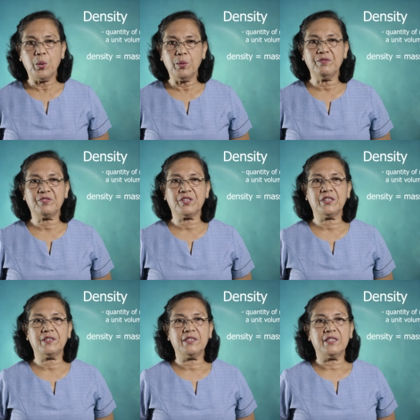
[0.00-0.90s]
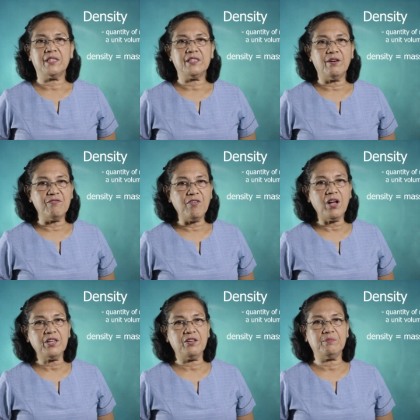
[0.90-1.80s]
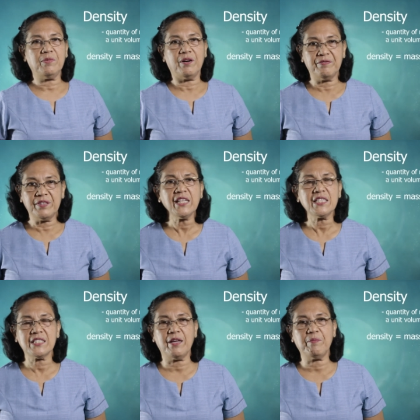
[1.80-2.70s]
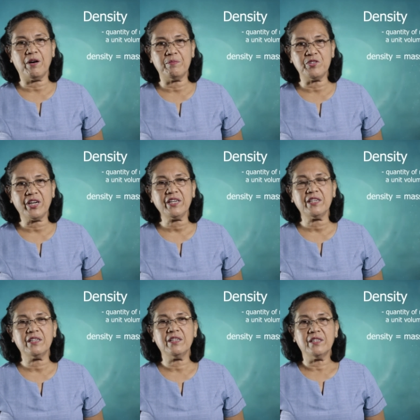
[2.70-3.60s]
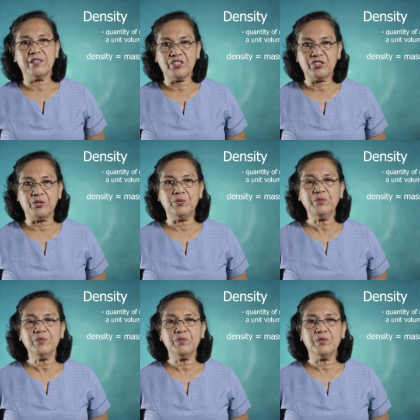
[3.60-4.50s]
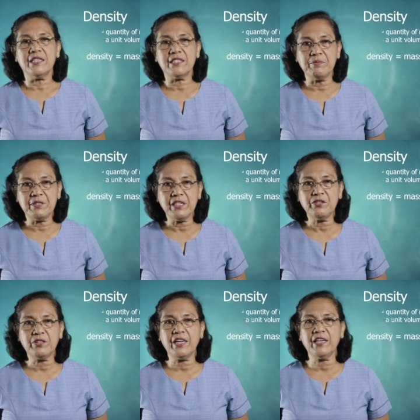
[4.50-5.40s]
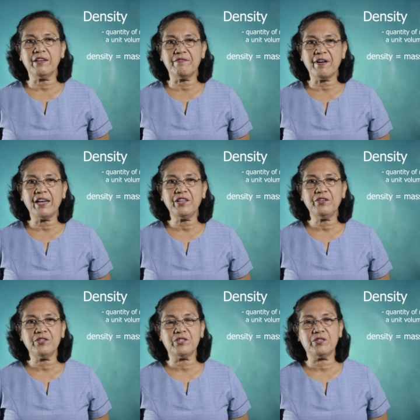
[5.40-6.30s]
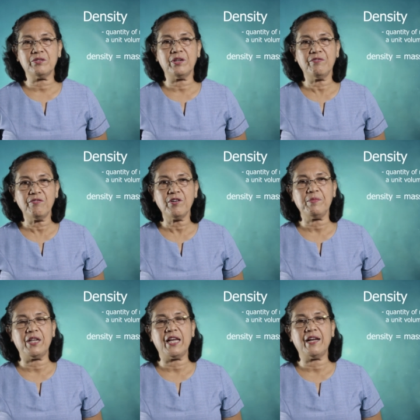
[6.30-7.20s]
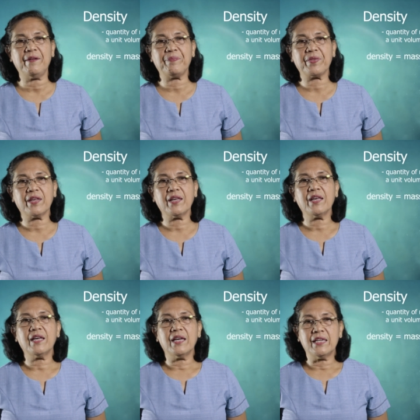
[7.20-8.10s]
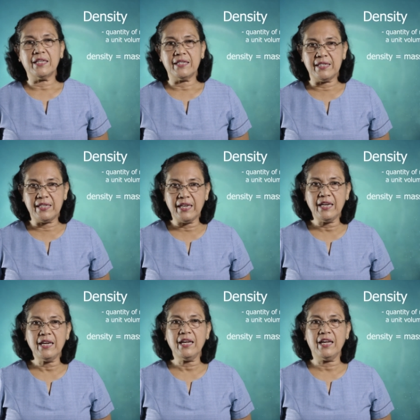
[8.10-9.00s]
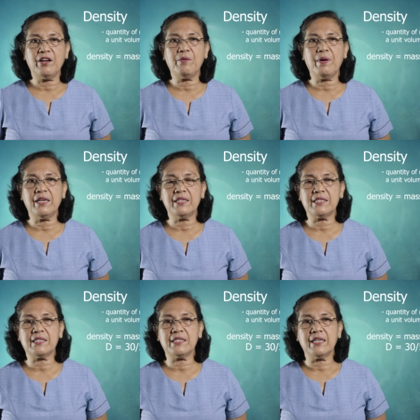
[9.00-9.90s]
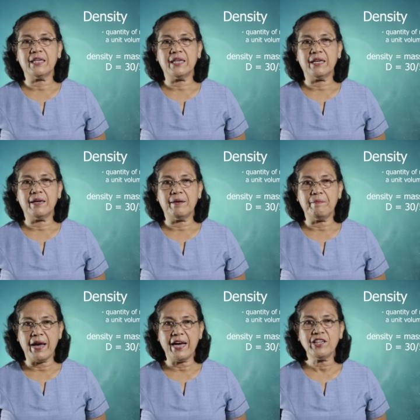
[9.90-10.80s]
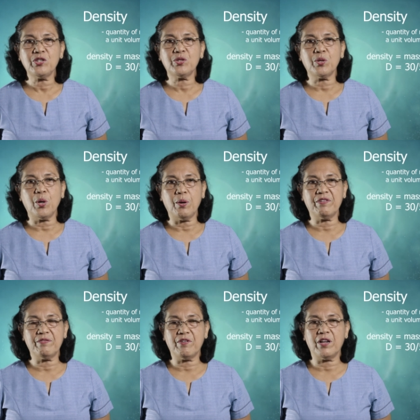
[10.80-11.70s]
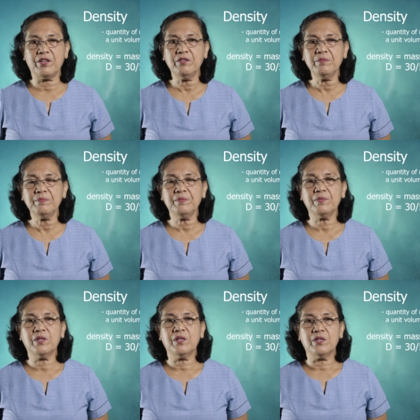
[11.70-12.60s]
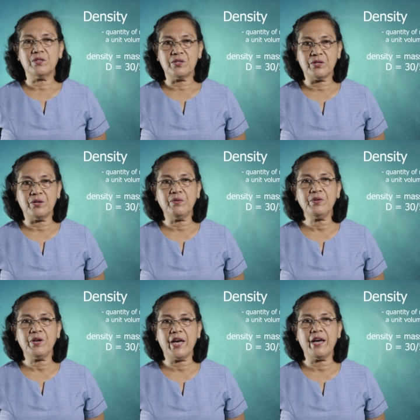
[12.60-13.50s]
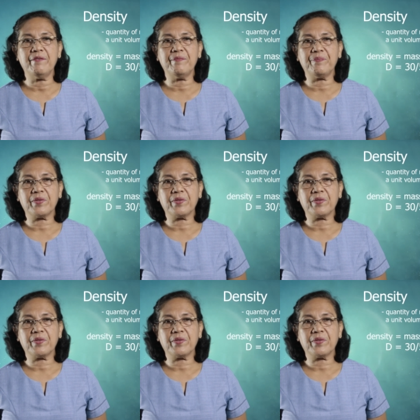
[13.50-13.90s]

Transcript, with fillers: over the volume of that same object. So substituting the values to the formula d equals mass over volume. So you have